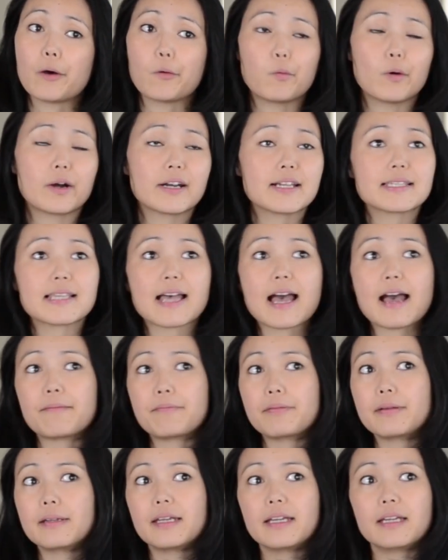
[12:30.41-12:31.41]
What is
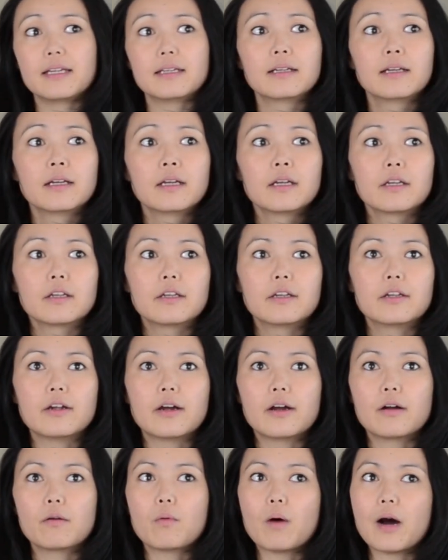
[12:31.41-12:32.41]
happening?
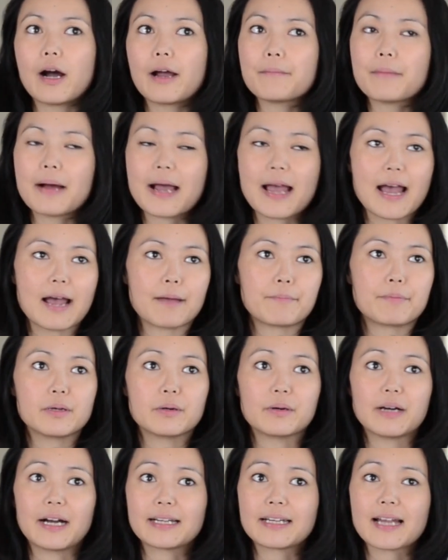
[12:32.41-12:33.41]
Why am I happy
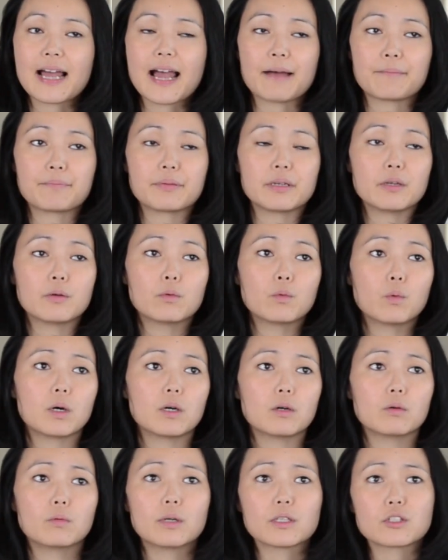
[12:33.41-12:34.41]
or unhappy?
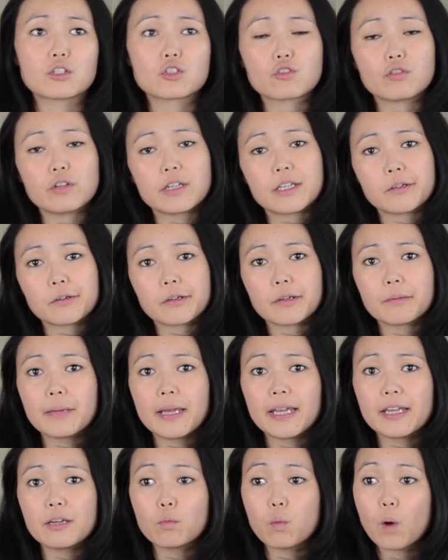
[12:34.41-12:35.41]
What's triggering
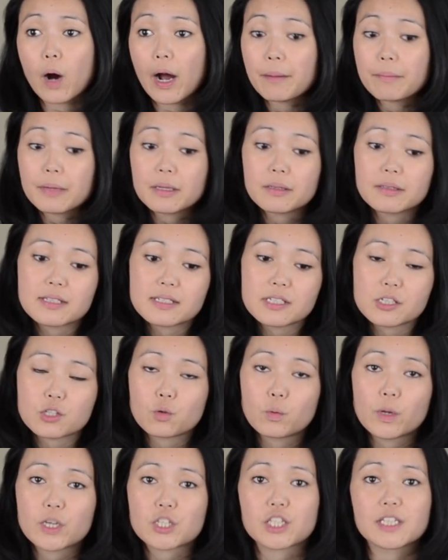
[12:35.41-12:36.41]
me? Why am I in the
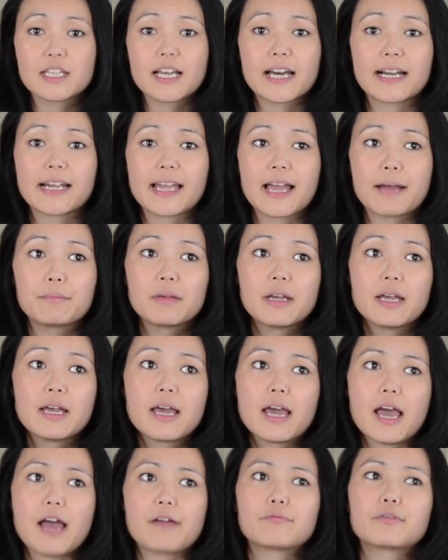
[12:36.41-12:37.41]
situation that I am?
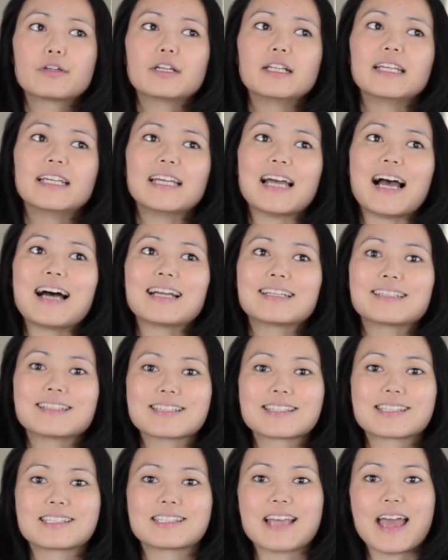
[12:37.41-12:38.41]
And really
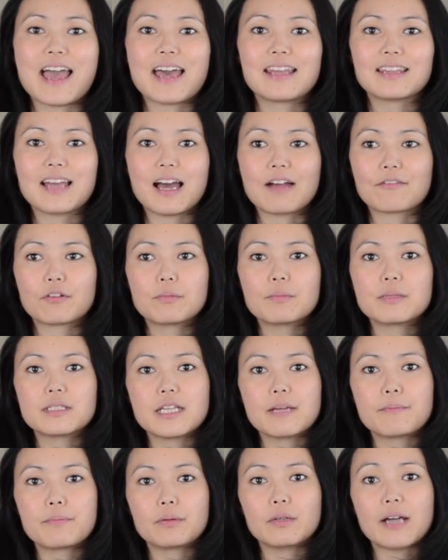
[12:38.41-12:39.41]
understand that from a
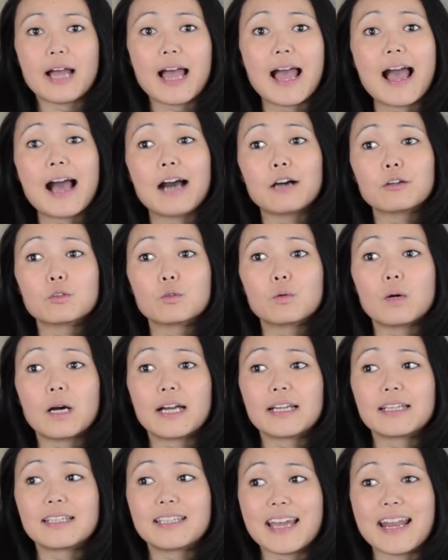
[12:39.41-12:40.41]
deeper level. How do
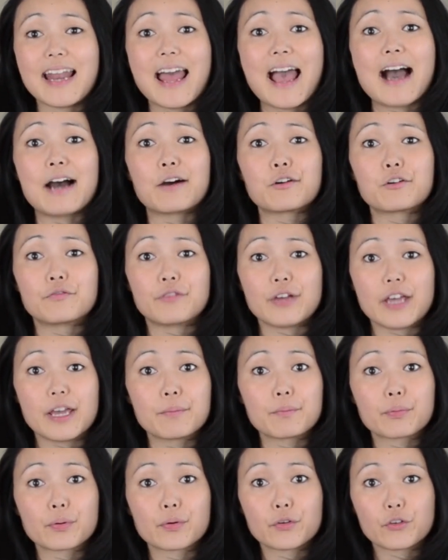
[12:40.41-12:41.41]
I get out of it,
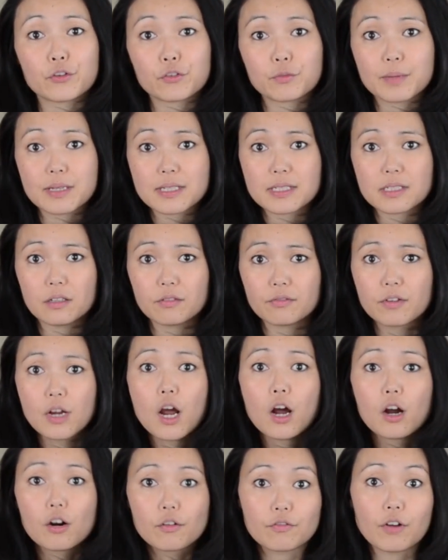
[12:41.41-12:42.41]
improve myself
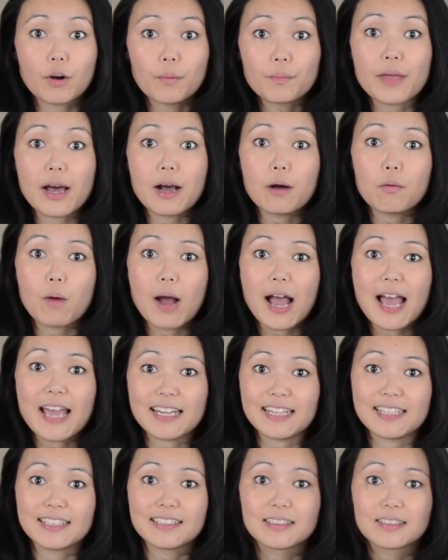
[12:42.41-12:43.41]
from that
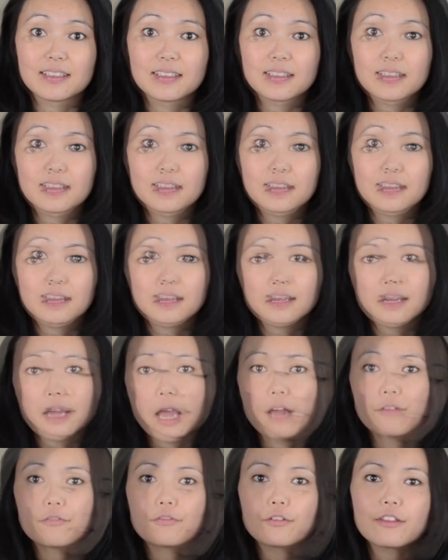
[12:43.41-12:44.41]
way?
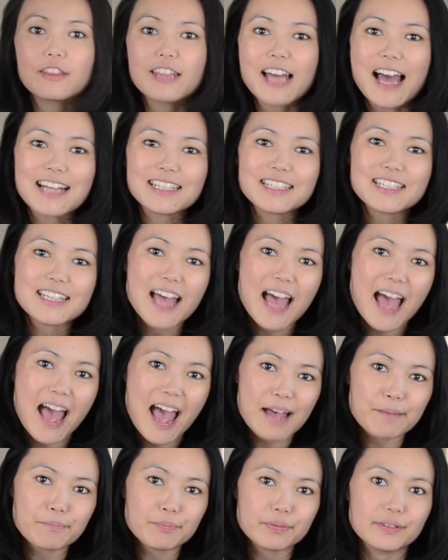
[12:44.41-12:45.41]
And for that to
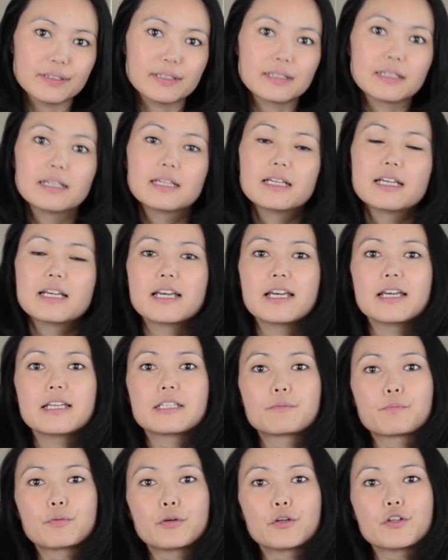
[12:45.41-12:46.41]
happen, it's
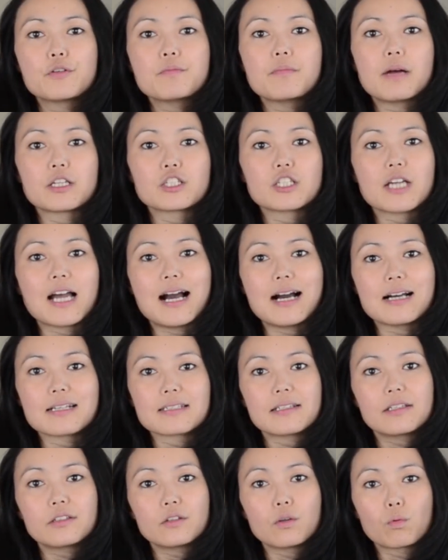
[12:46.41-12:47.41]
pretty much
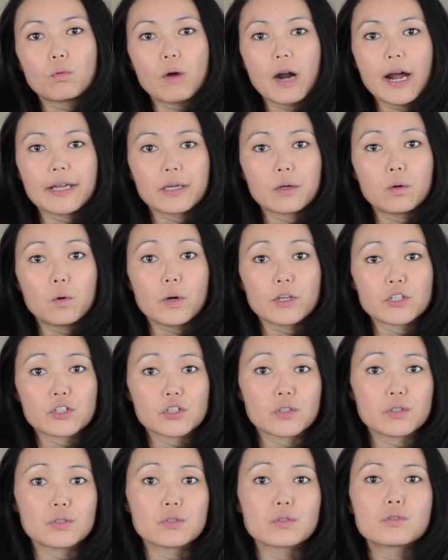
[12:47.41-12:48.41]
asking the right
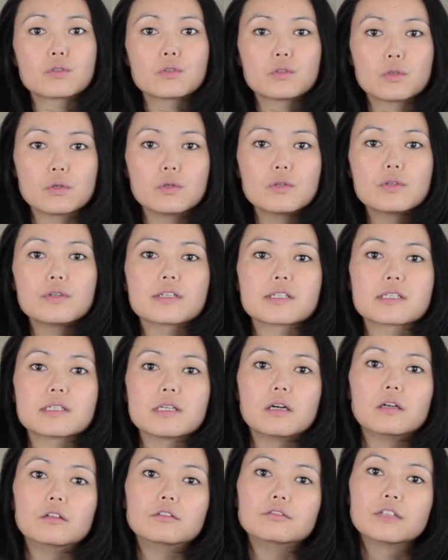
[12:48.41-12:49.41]
questions to
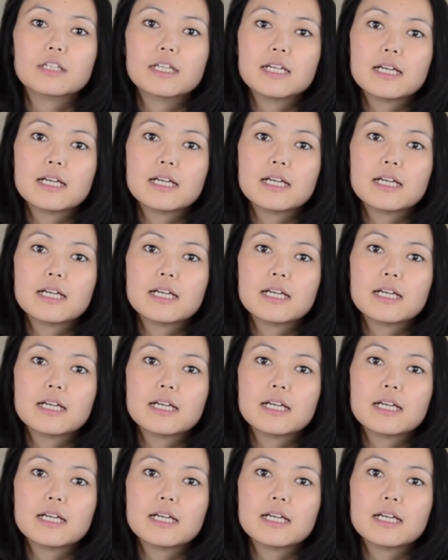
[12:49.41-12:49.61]
yourself.